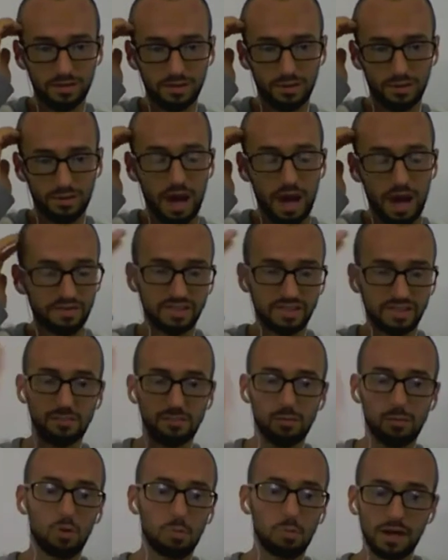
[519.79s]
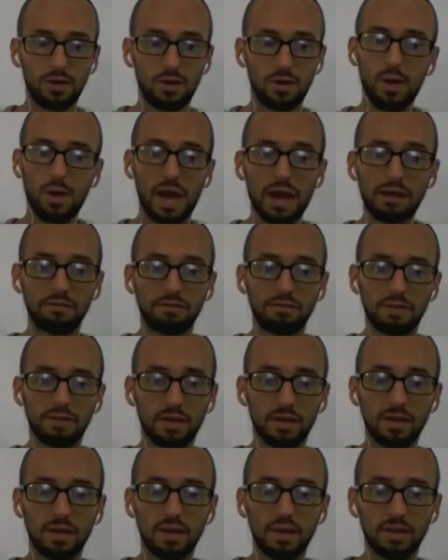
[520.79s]
Obviously the more money you have,
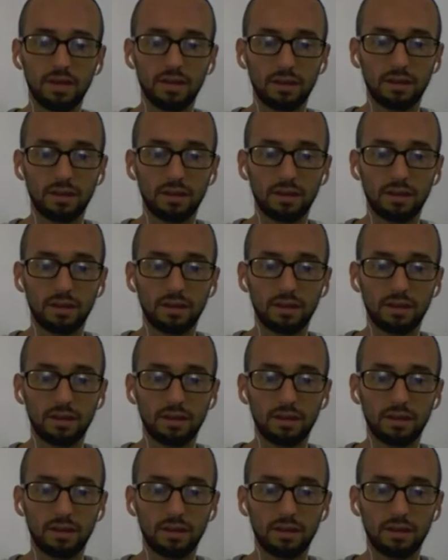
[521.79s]
the